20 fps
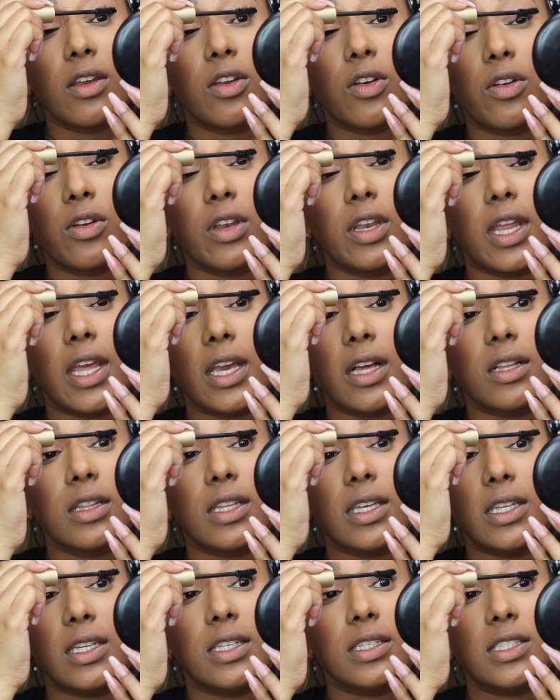your
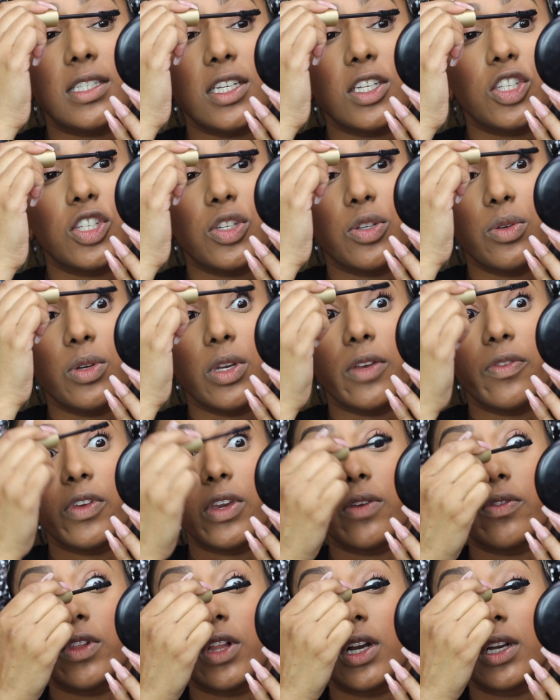nail in a tissue if
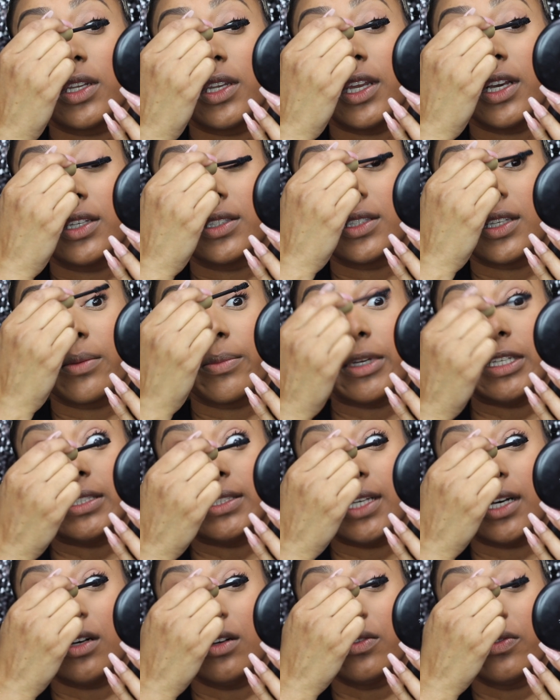you have long nails like
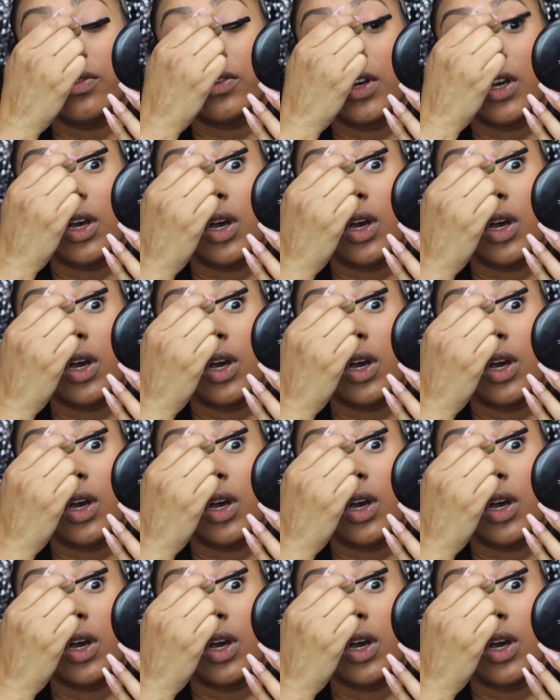myself,